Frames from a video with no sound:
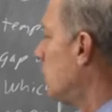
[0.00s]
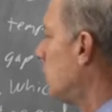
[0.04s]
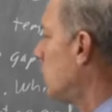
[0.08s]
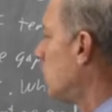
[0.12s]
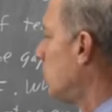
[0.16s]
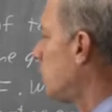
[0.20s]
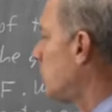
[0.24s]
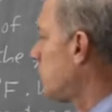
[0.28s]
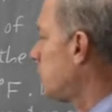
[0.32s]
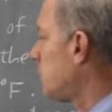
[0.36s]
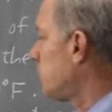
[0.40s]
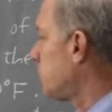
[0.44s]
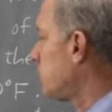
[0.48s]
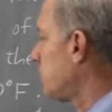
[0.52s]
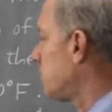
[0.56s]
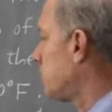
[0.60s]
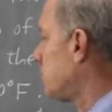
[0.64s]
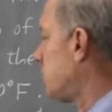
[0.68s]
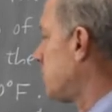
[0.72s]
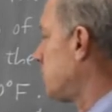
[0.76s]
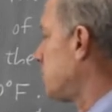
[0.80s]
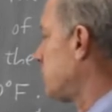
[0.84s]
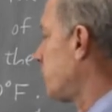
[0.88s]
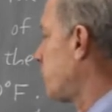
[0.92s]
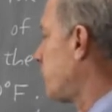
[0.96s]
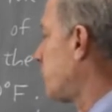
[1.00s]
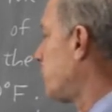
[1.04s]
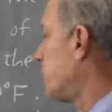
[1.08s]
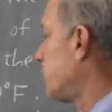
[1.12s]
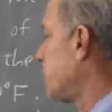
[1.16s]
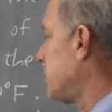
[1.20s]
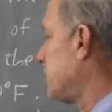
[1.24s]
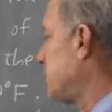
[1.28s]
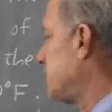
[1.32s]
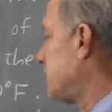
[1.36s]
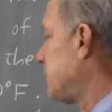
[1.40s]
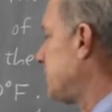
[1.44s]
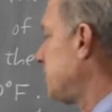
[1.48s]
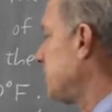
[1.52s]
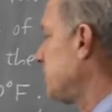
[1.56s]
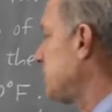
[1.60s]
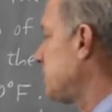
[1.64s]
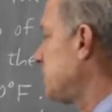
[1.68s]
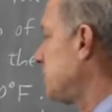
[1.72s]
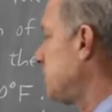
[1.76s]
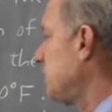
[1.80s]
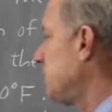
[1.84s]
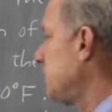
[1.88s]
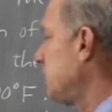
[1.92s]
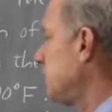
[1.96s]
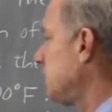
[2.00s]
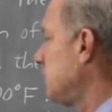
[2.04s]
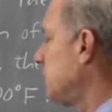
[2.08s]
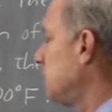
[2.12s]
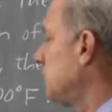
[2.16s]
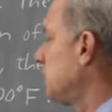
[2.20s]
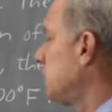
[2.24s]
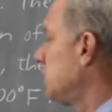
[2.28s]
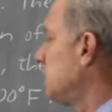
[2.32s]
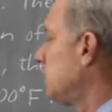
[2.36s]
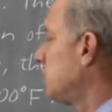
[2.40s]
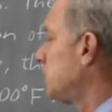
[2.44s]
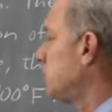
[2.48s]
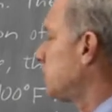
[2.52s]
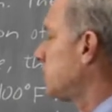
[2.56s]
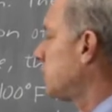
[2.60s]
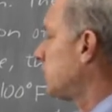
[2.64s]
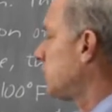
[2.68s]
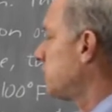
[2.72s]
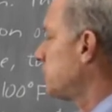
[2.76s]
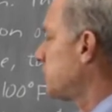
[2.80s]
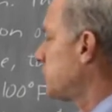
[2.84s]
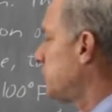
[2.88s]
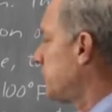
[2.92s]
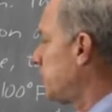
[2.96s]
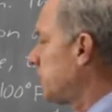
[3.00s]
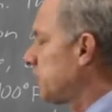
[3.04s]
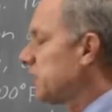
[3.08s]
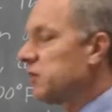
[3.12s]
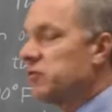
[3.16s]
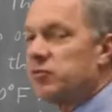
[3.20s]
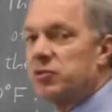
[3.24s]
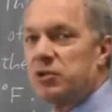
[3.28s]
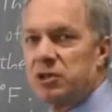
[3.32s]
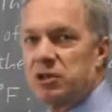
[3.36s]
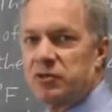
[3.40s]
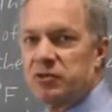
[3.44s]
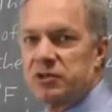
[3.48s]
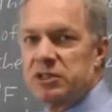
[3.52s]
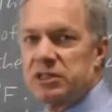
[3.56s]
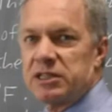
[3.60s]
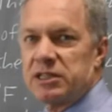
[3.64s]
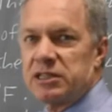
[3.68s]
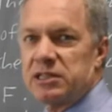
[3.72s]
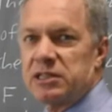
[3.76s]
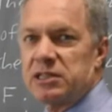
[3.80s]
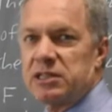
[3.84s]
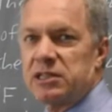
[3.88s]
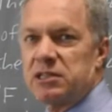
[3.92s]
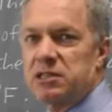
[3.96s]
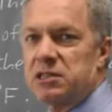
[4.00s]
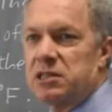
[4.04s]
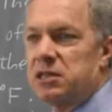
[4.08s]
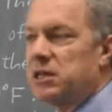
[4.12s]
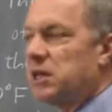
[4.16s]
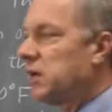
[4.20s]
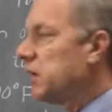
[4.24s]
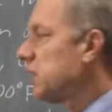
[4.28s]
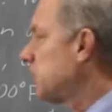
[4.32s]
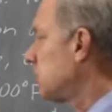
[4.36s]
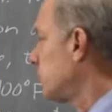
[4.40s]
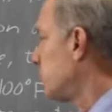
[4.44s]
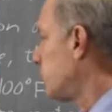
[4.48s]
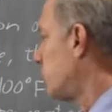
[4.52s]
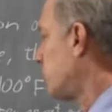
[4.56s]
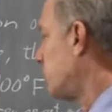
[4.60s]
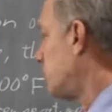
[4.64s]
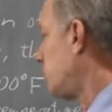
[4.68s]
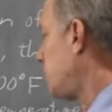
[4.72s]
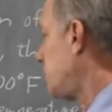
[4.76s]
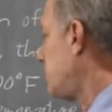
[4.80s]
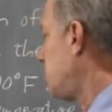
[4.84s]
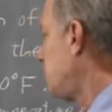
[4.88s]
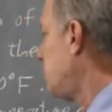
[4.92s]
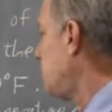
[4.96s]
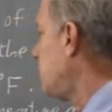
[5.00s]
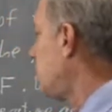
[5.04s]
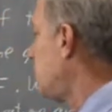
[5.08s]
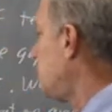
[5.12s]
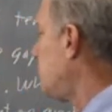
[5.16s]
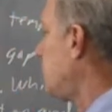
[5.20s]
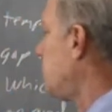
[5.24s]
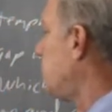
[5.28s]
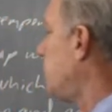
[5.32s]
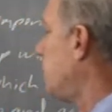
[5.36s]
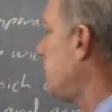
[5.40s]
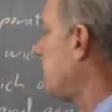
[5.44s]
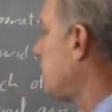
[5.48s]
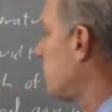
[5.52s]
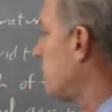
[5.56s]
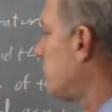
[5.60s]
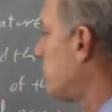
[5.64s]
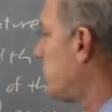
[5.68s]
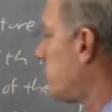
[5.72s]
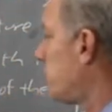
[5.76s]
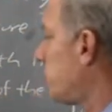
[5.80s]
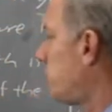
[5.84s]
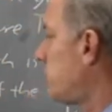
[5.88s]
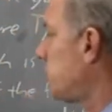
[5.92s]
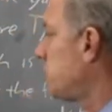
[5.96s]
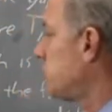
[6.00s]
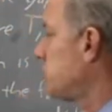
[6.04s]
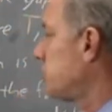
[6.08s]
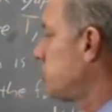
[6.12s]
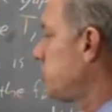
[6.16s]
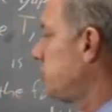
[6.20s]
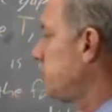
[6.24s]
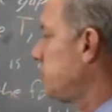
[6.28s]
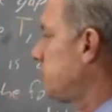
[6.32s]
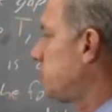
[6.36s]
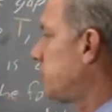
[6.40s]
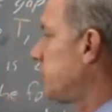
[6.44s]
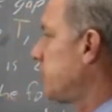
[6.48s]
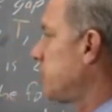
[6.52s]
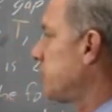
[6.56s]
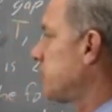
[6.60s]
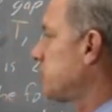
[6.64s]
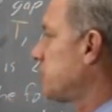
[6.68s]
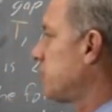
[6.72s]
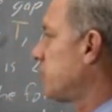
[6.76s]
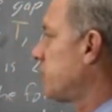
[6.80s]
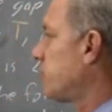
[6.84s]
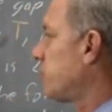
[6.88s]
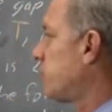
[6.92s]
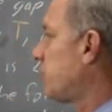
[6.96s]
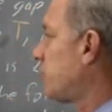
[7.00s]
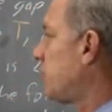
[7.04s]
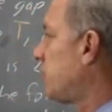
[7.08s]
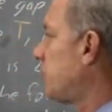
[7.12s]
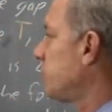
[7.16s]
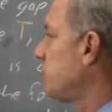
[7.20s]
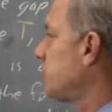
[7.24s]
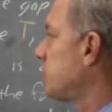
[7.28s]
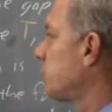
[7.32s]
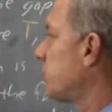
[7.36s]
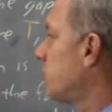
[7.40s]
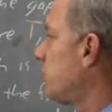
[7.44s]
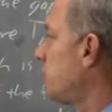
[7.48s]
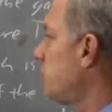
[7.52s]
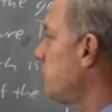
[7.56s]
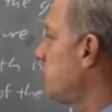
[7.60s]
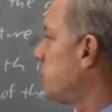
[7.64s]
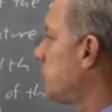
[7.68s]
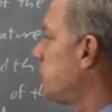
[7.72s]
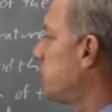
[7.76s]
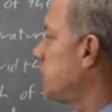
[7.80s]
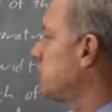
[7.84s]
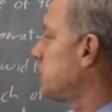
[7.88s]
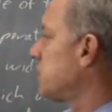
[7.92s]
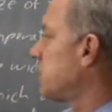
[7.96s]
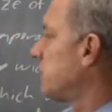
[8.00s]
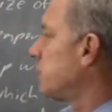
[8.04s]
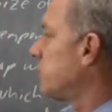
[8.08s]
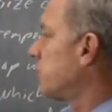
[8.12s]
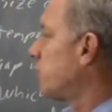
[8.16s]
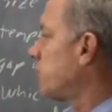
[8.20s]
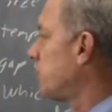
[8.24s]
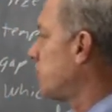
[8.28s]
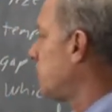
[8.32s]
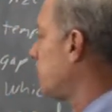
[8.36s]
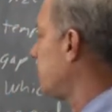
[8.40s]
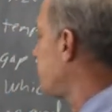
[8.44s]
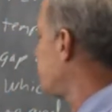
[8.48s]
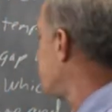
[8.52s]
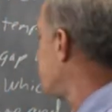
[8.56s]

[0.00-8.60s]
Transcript: 100 minus 40 is 60, times negative 1 over 60 is negative 1. Negative 1 plus 2.875 is 1.875,